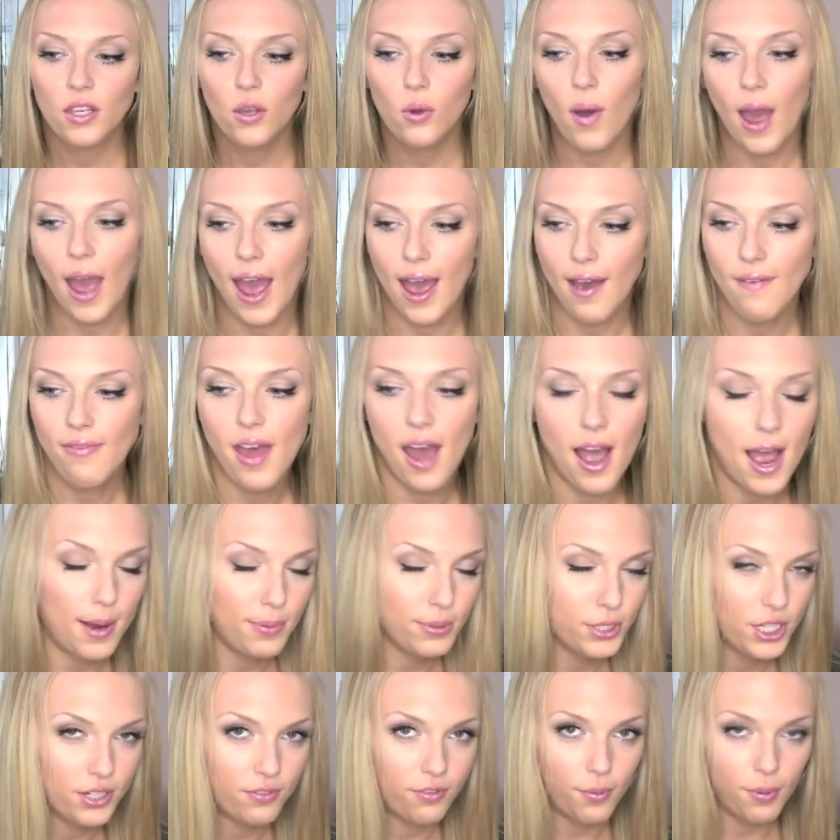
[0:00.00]
you have the
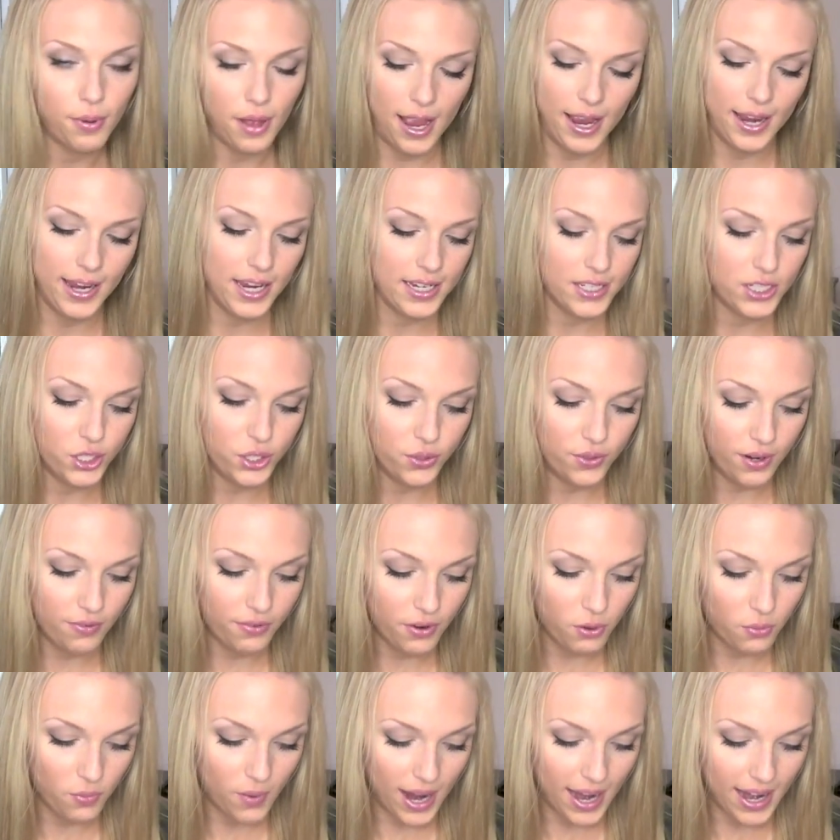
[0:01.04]
option of applying it two
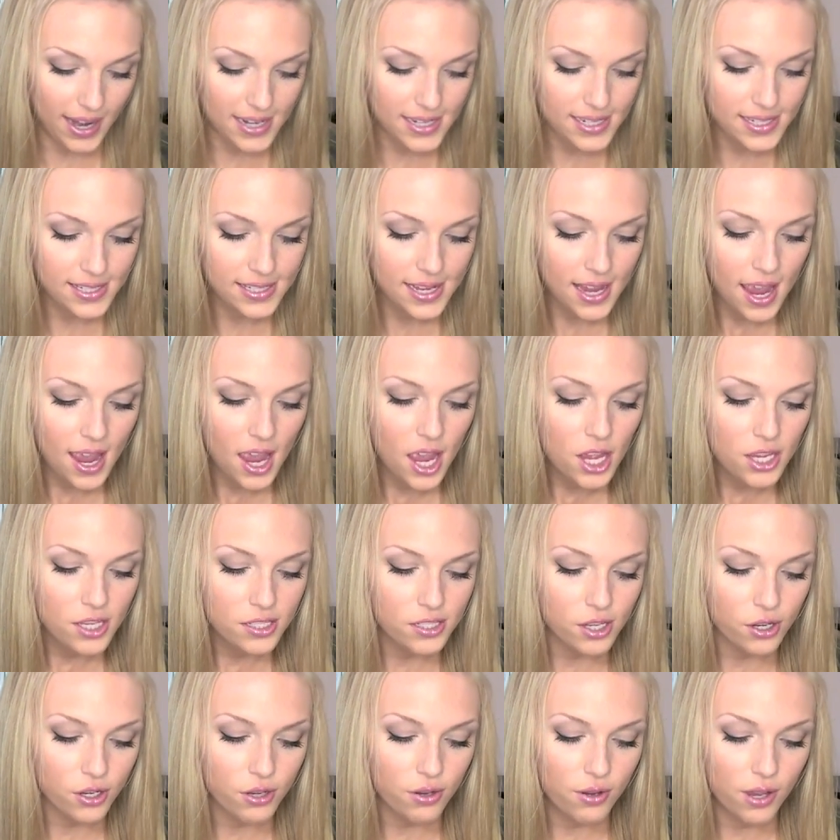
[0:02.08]
different ways.
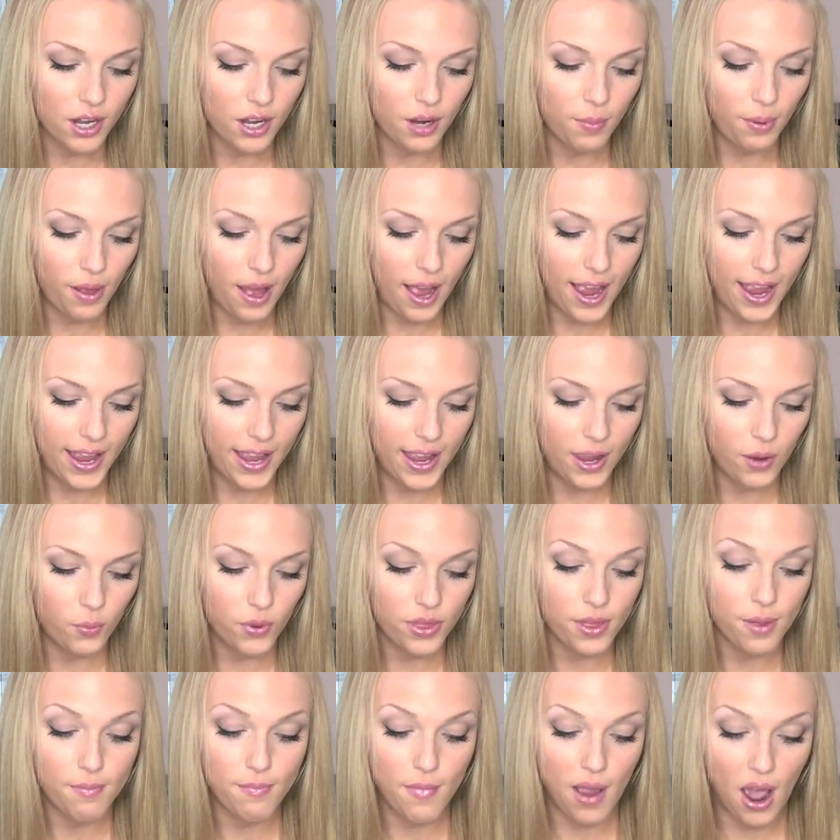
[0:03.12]
So you can apply it
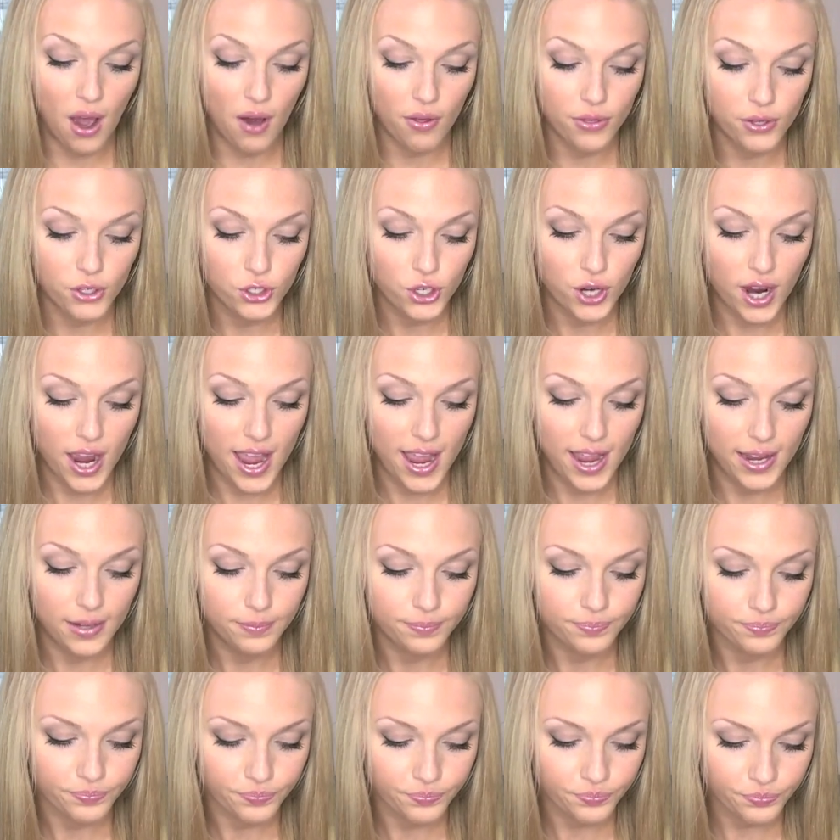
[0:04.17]
with a mouth
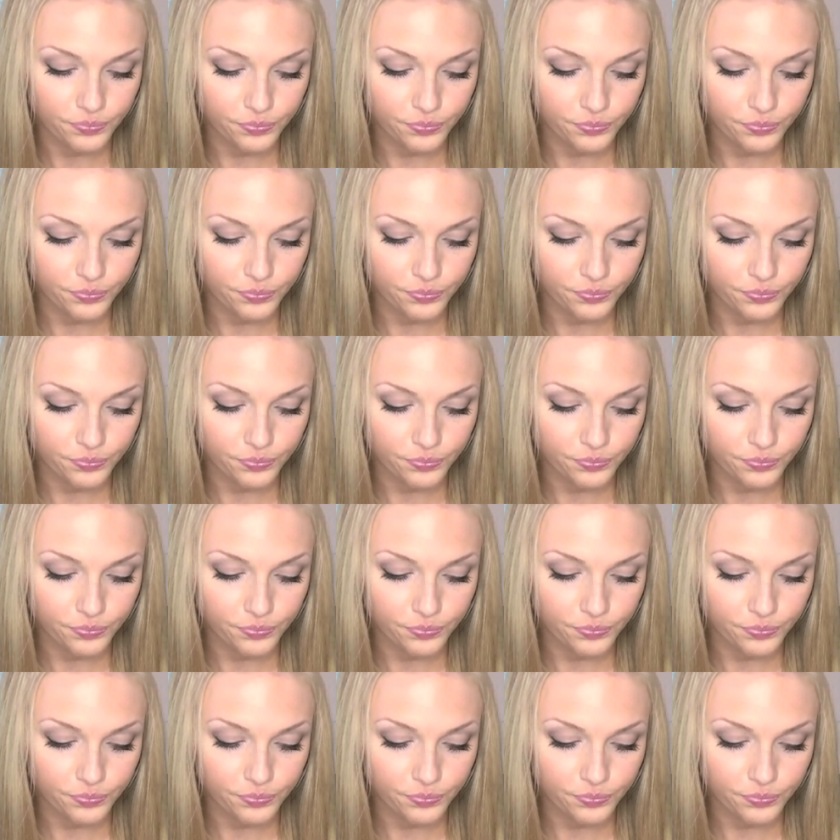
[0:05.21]
tray.